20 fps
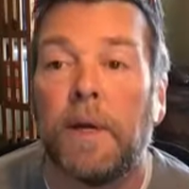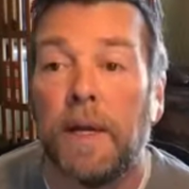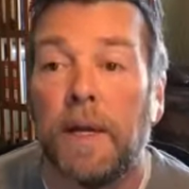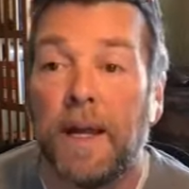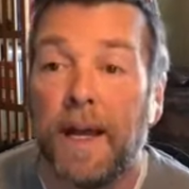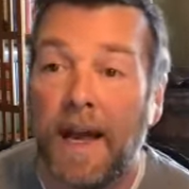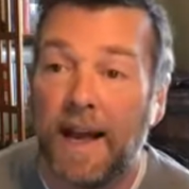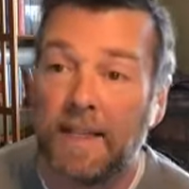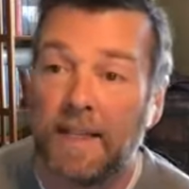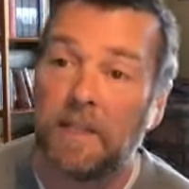and
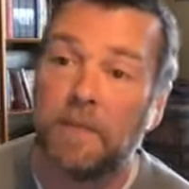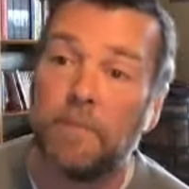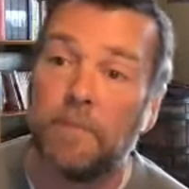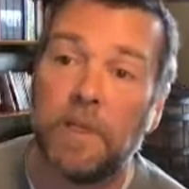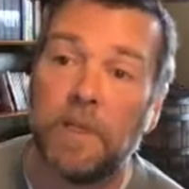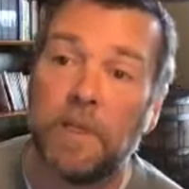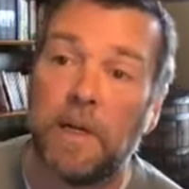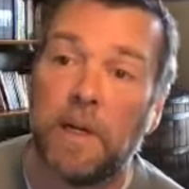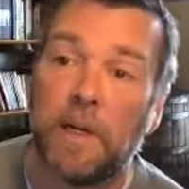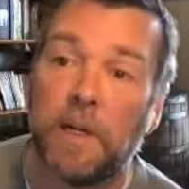it has to
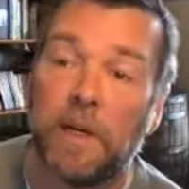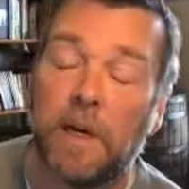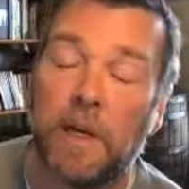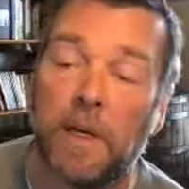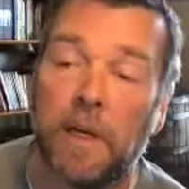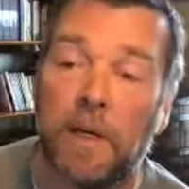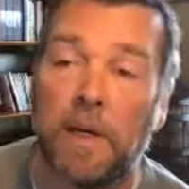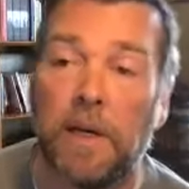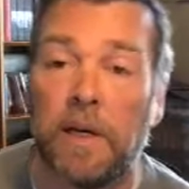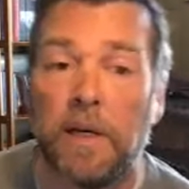be done
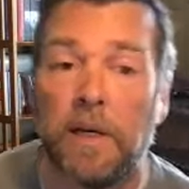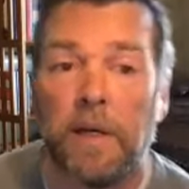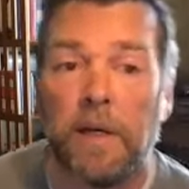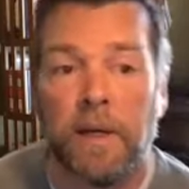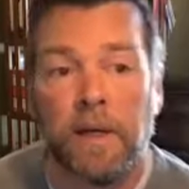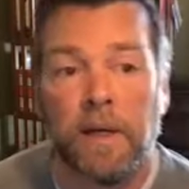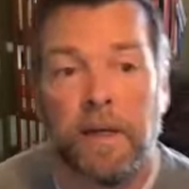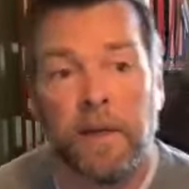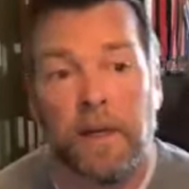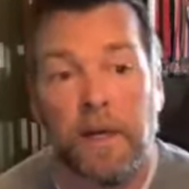on a, uh,
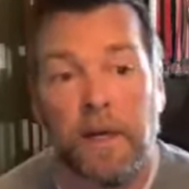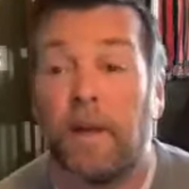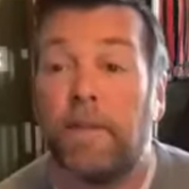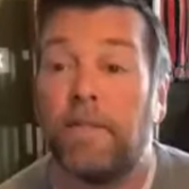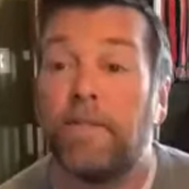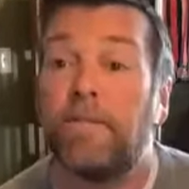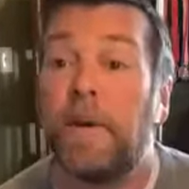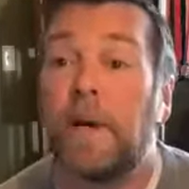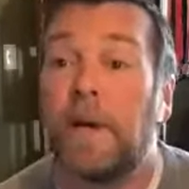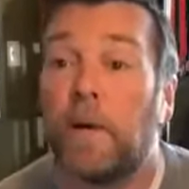in a
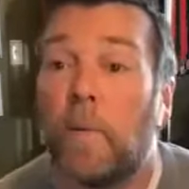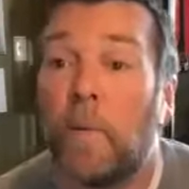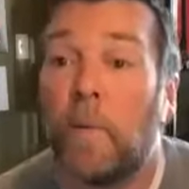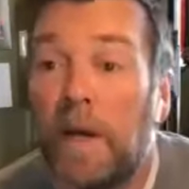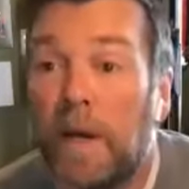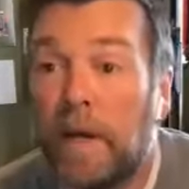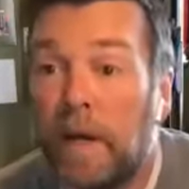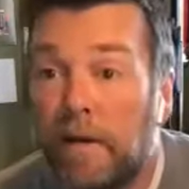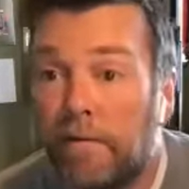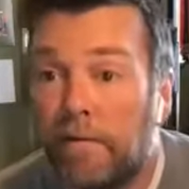fair
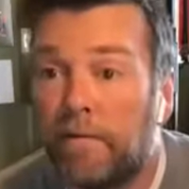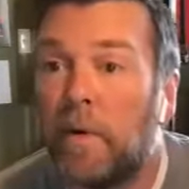way.